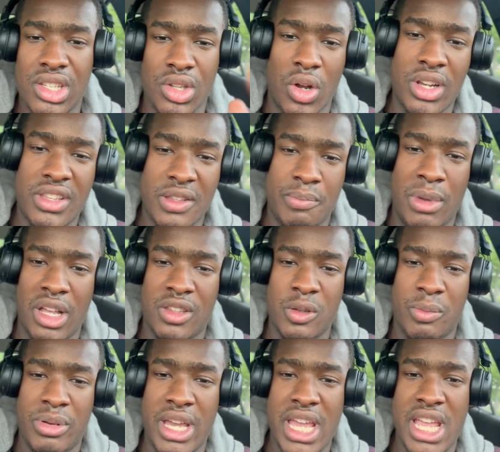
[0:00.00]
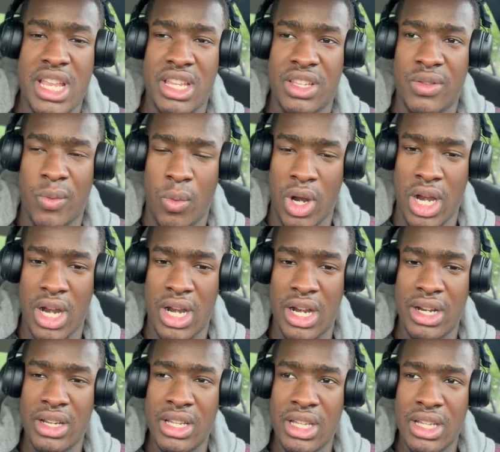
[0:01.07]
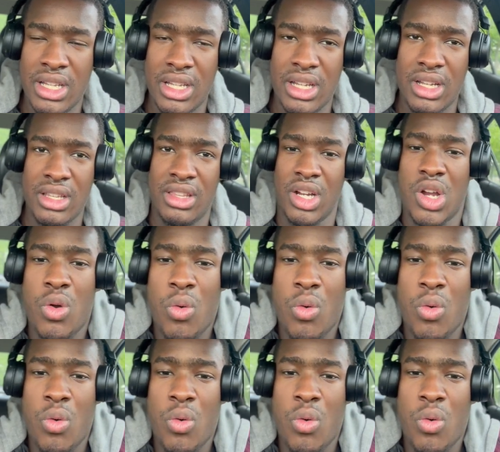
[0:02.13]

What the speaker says: psoariasis muscle pain is where the